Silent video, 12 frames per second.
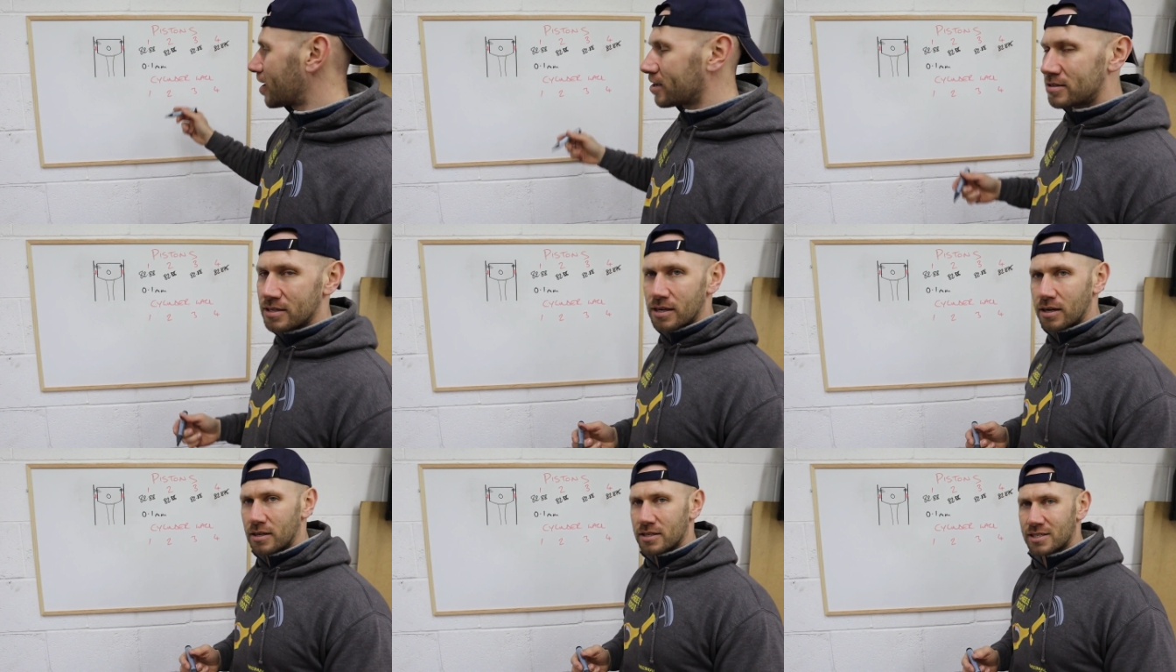
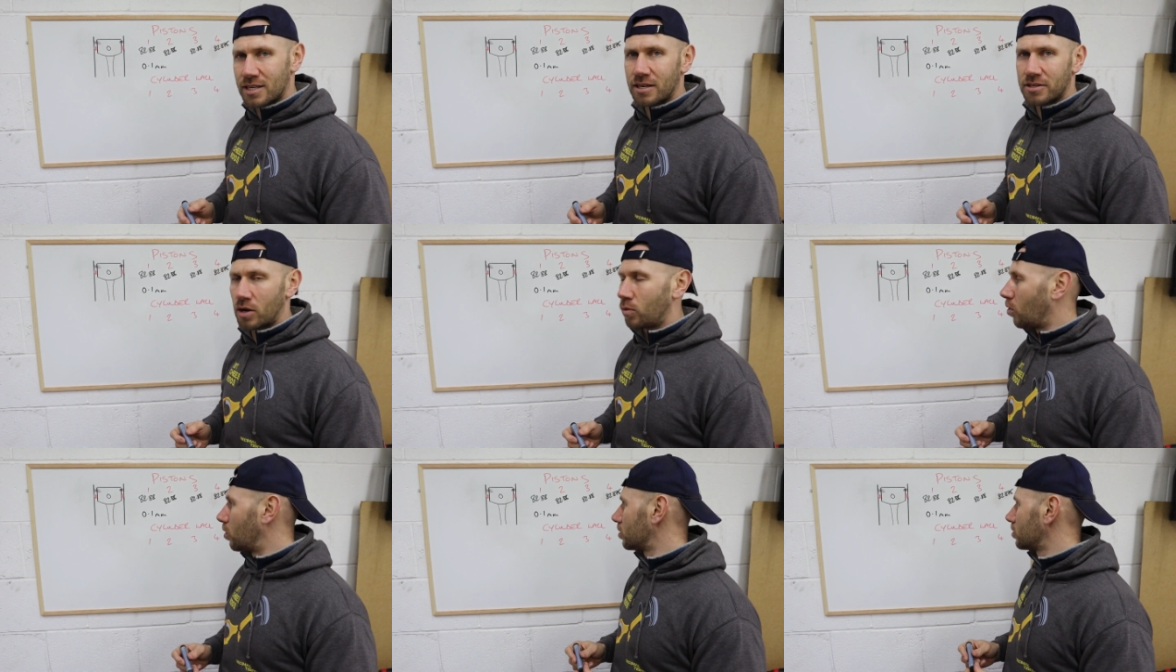ideal cylinder
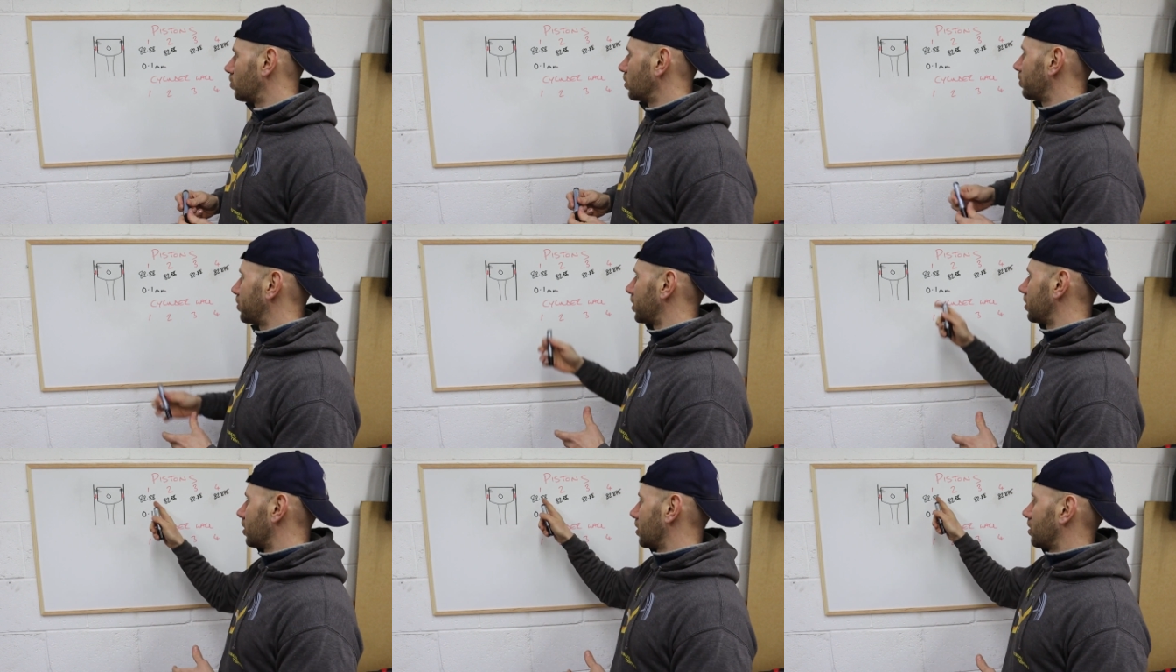wall will
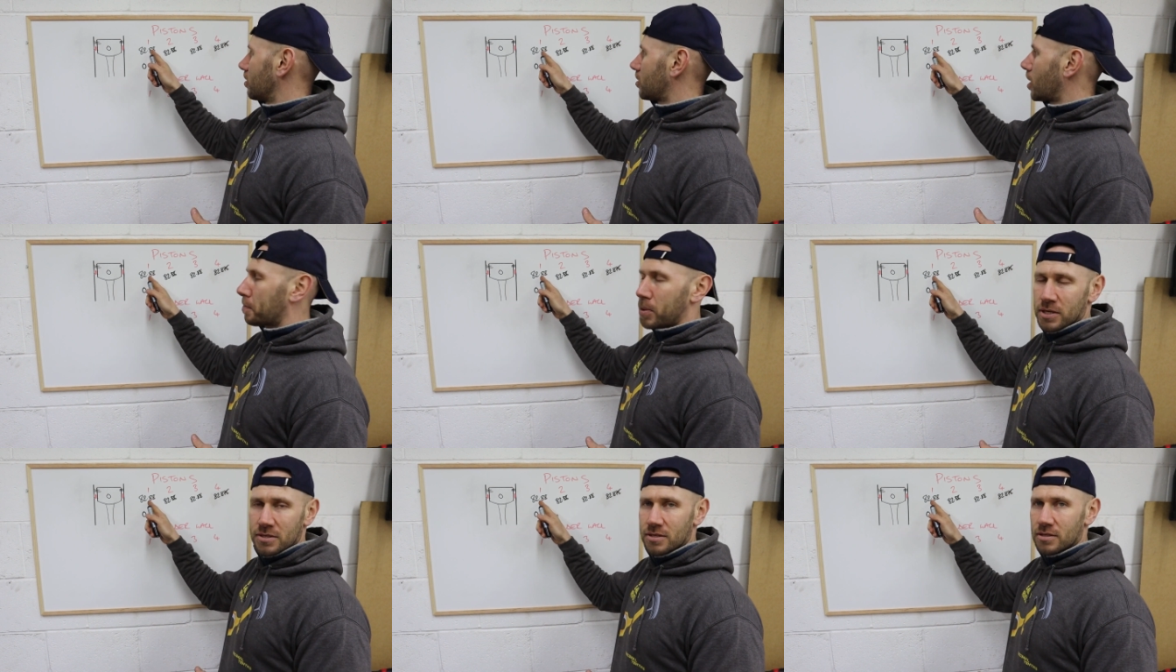be that
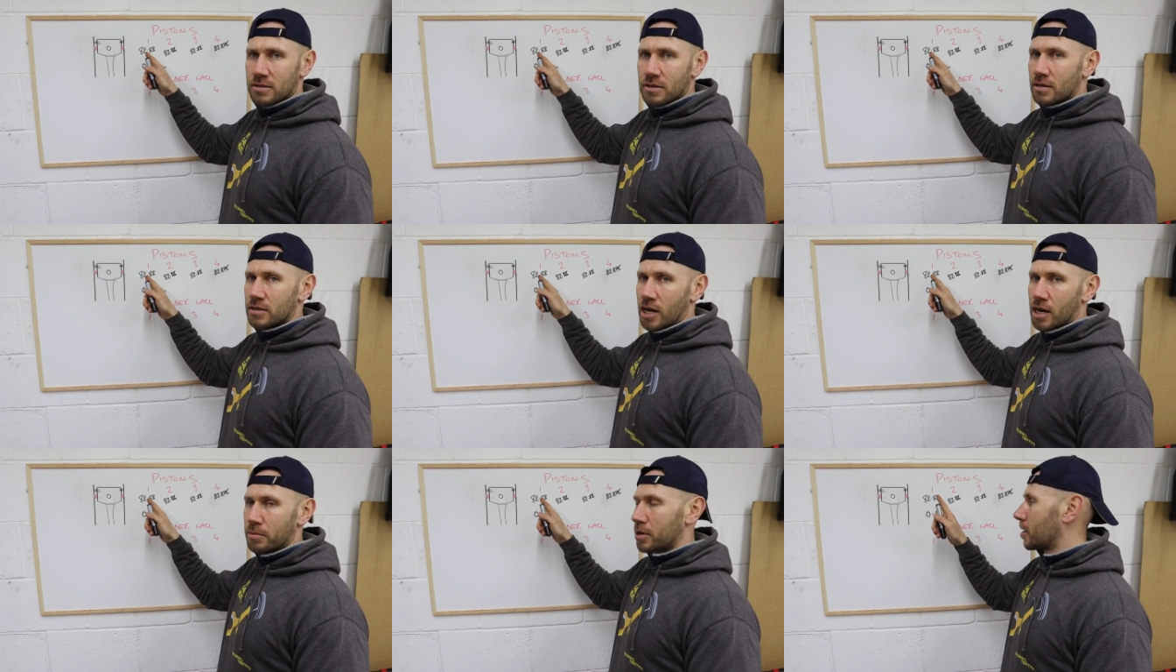piston
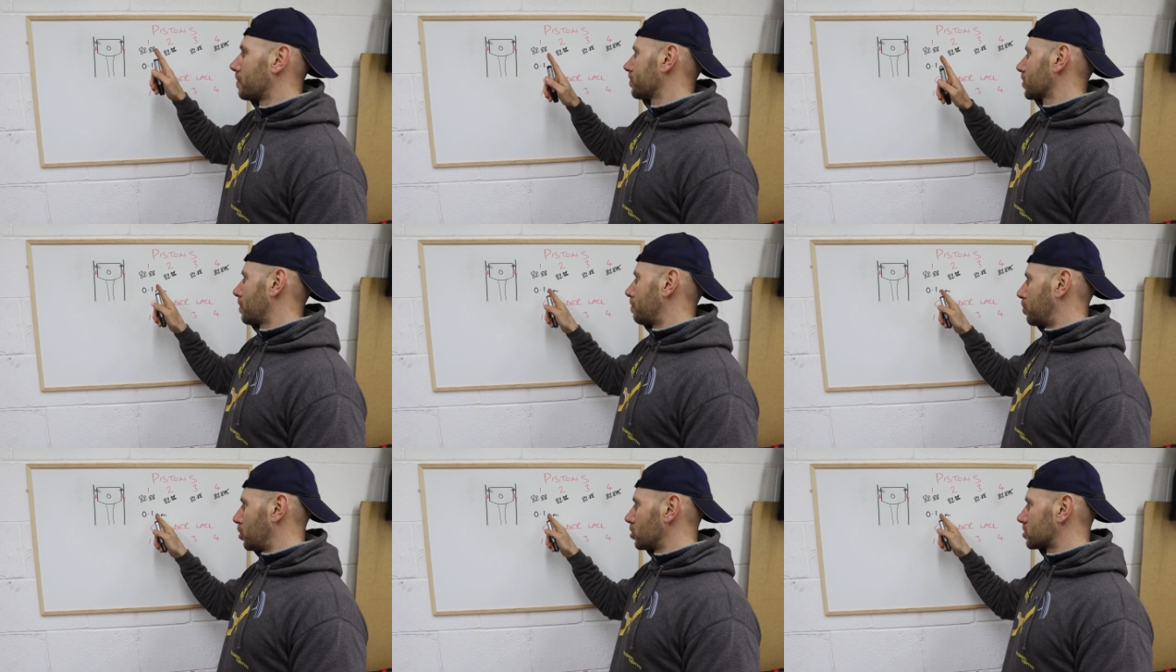diameter
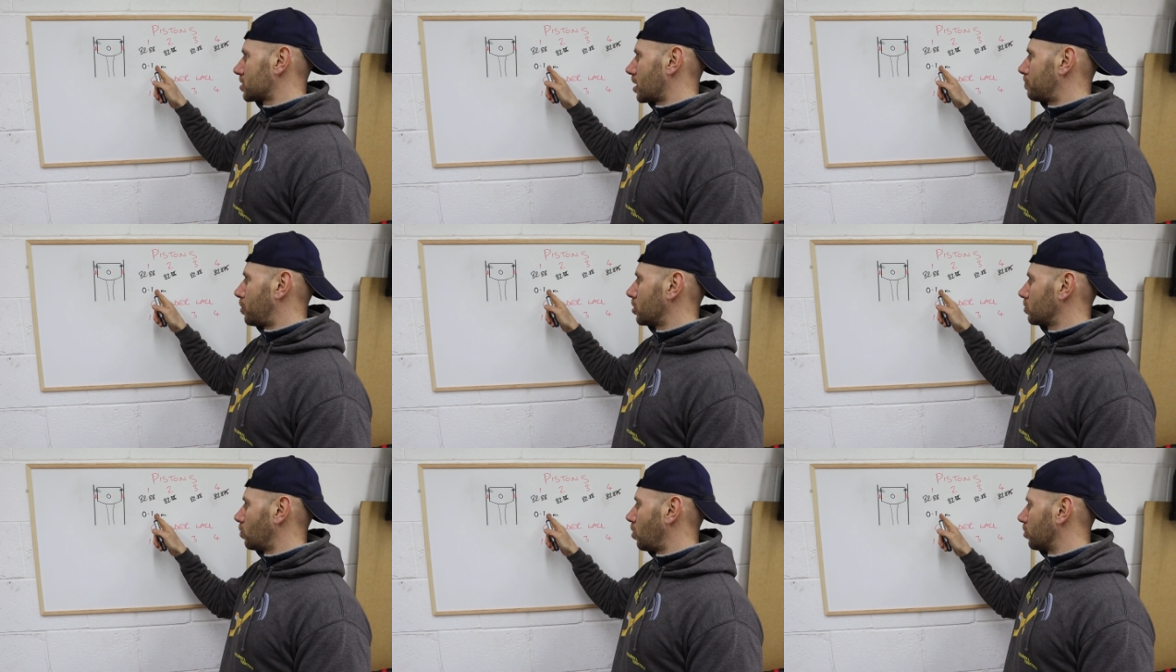plus that
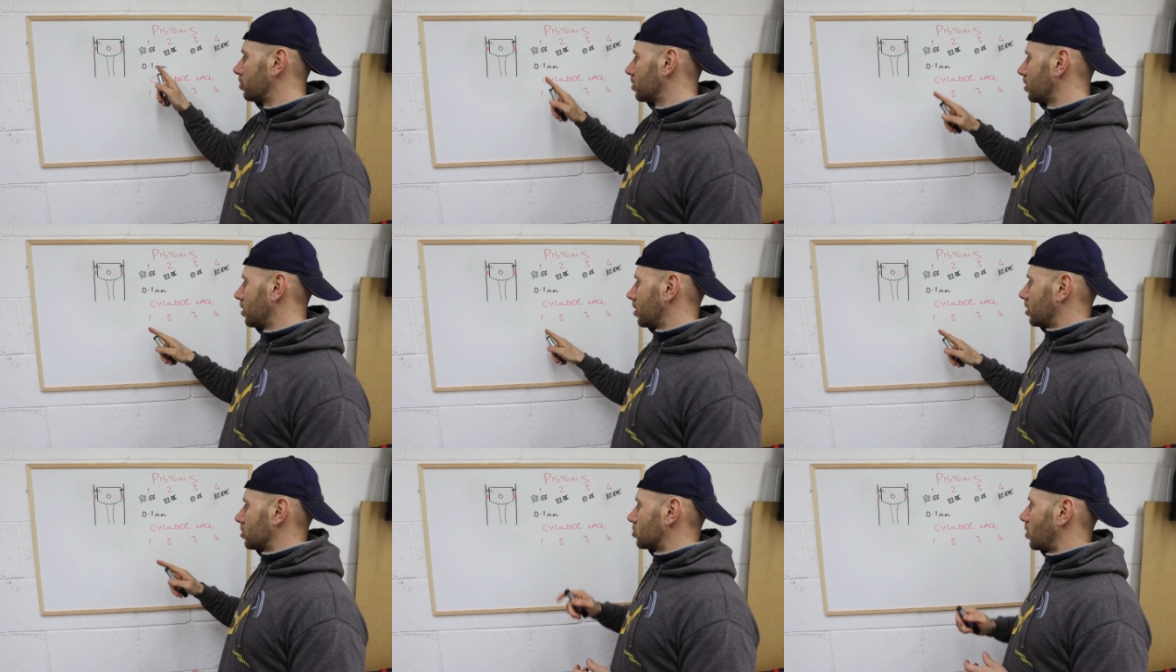0.1.
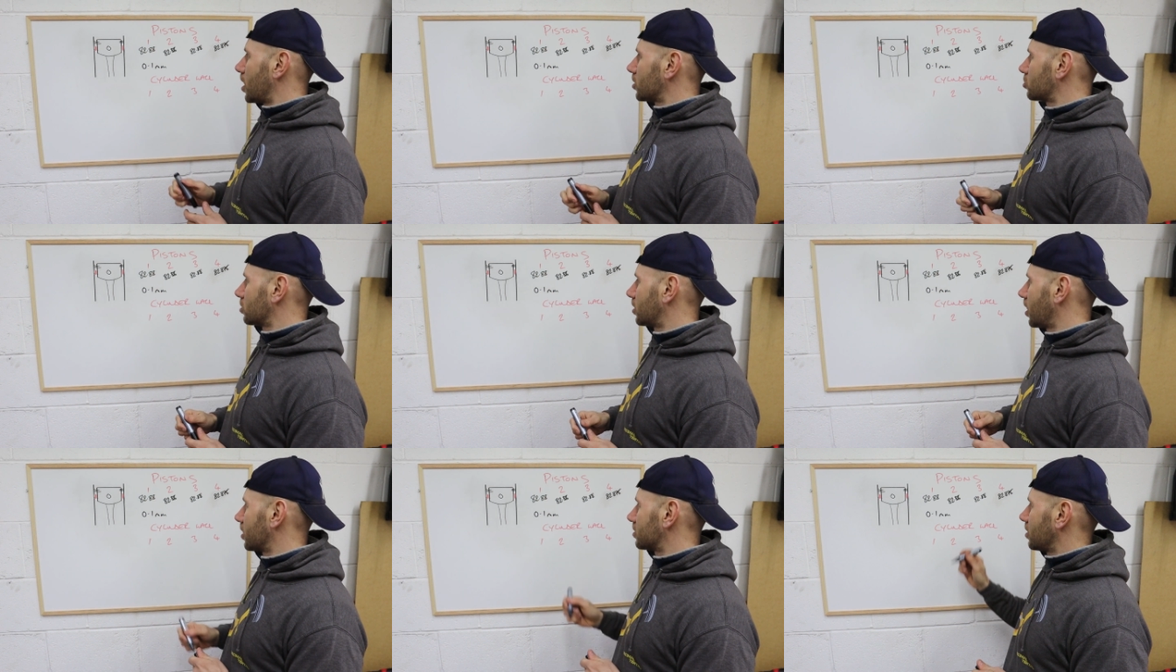So I should
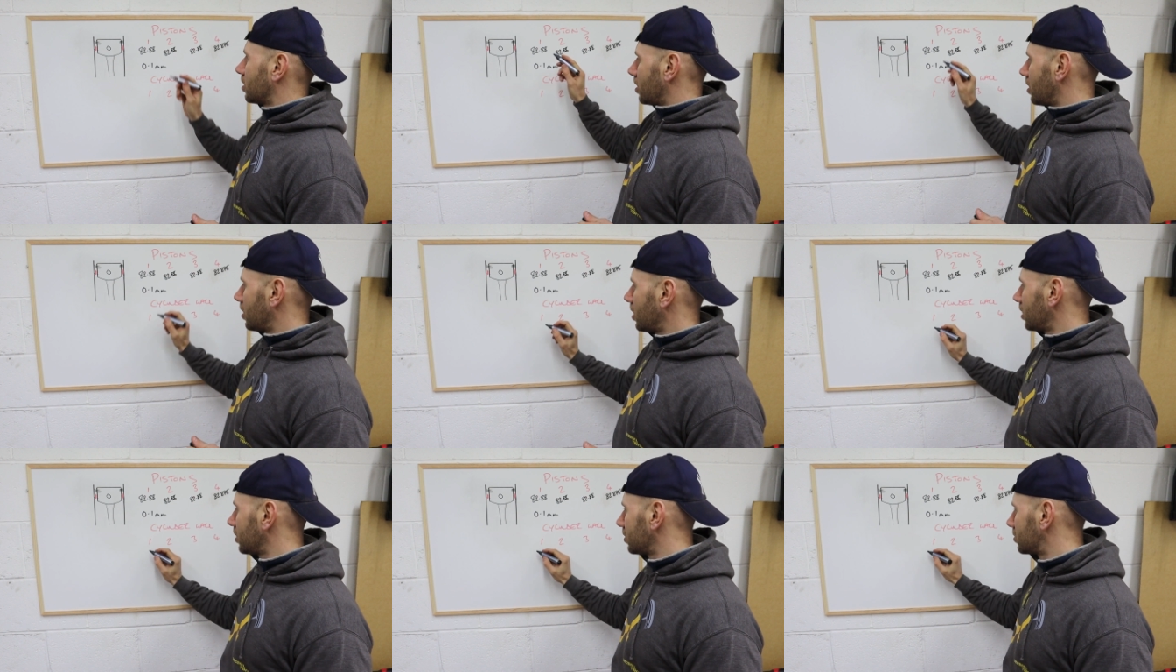get
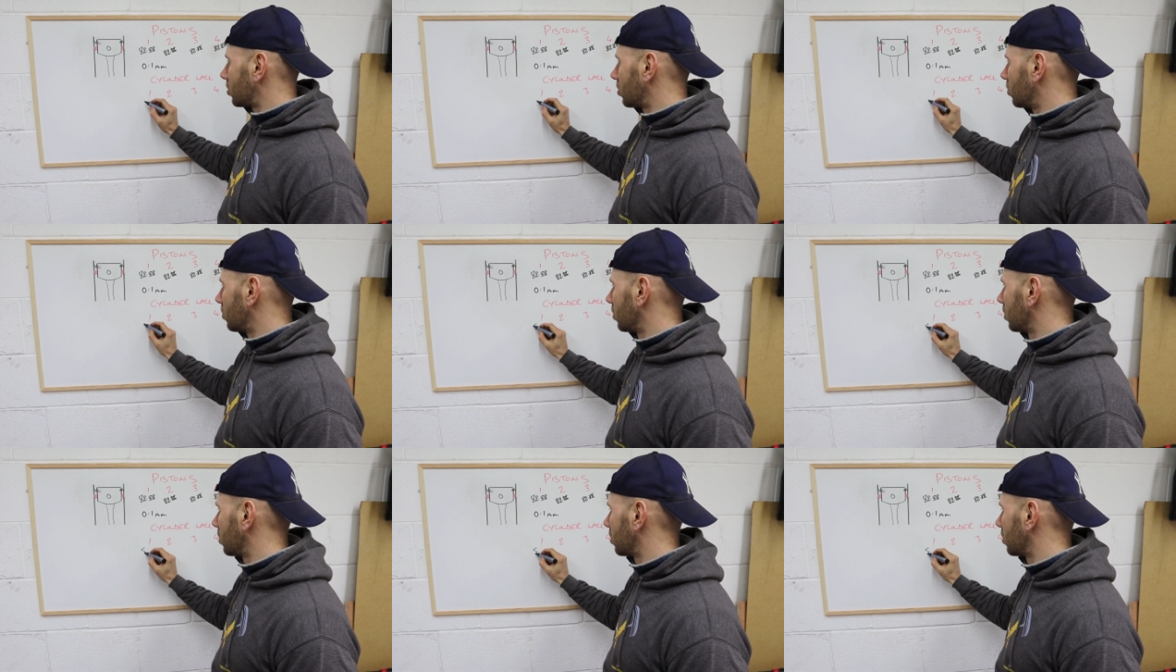82